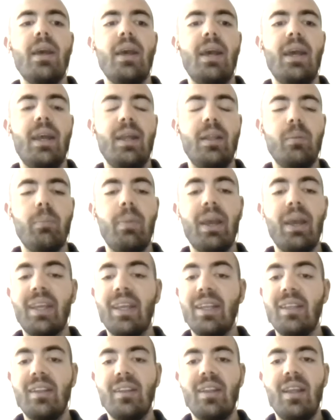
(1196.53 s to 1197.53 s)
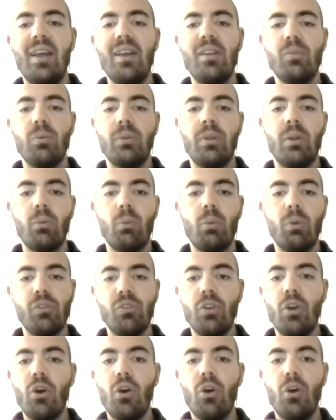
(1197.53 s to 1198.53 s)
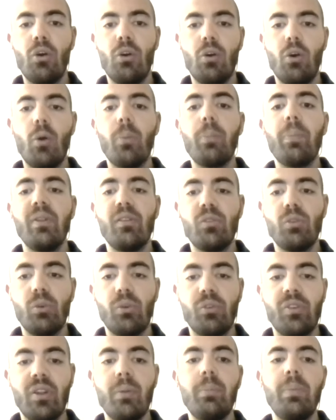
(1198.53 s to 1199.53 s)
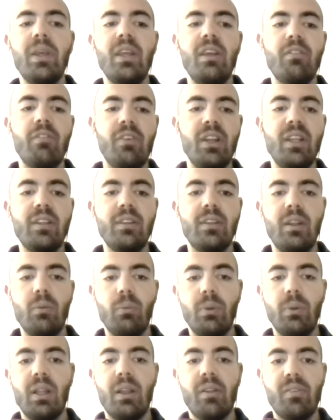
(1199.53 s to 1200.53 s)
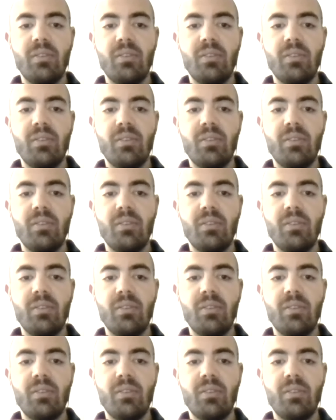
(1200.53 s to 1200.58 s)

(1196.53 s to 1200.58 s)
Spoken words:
And back in the days, there was no open source IP written with a